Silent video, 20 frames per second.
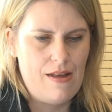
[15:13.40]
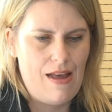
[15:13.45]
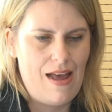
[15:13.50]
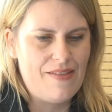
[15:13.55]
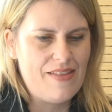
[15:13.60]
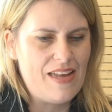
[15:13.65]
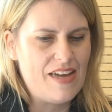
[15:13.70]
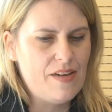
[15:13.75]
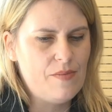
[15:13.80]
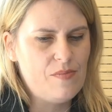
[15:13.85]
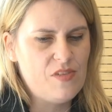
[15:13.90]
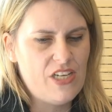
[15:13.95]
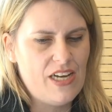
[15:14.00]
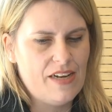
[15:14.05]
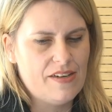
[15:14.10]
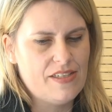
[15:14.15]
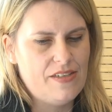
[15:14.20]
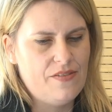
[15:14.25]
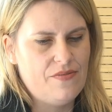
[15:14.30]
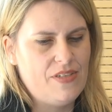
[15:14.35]
And that
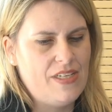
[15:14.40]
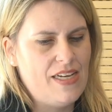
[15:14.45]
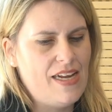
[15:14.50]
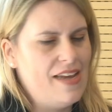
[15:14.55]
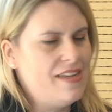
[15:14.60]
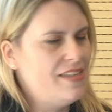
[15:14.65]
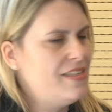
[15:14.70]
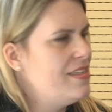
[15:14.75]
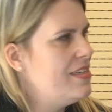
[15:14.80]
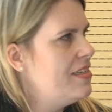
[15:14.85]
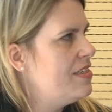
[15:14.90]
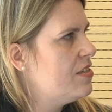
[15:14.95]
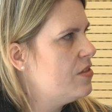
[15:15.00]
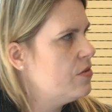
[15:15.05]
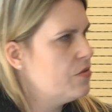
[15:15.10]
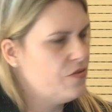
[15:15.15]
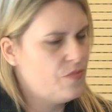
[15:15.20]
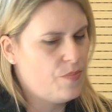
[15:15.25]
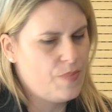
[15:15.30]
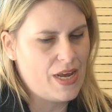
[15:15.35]
objective test is
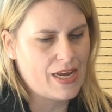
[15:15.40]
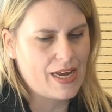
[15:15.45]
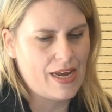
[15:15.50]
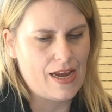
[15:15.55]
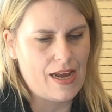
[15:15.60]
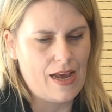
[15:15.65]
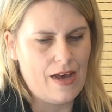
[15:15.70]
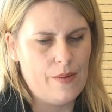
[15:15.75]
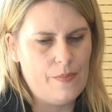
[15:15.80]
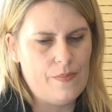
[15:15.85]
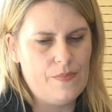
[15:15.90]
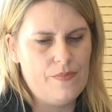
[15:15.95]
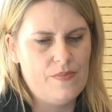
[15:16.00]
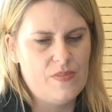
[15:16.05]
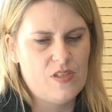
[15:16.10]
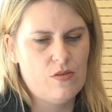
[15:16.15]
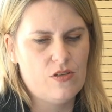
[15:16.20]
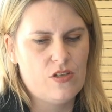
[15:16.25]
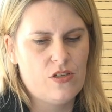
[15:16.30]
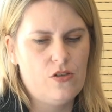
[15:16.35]
sort of picking up,
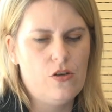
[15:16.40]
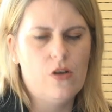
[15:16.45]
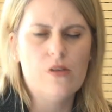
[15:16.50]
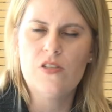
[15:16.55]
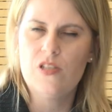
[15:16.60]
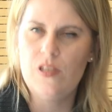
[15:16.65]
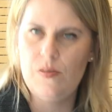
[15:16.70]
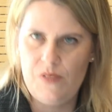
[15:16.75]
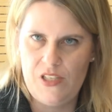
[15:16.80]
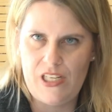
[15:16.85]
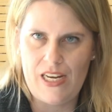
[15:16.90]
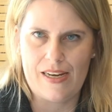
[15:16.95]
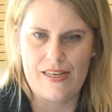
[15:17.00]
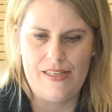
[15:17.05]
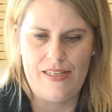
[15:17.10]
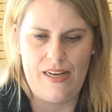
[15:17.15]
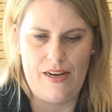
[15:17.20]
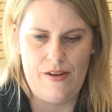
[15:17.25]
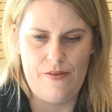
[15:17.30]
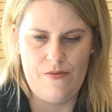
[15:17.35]
so it's not
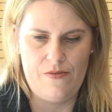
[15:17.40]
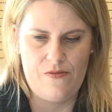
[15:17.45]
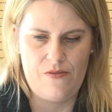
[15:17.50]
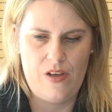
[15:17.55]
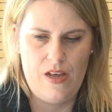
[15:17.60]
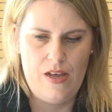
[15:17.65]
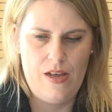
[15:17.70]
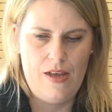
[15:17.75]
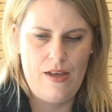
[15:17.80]
subjective.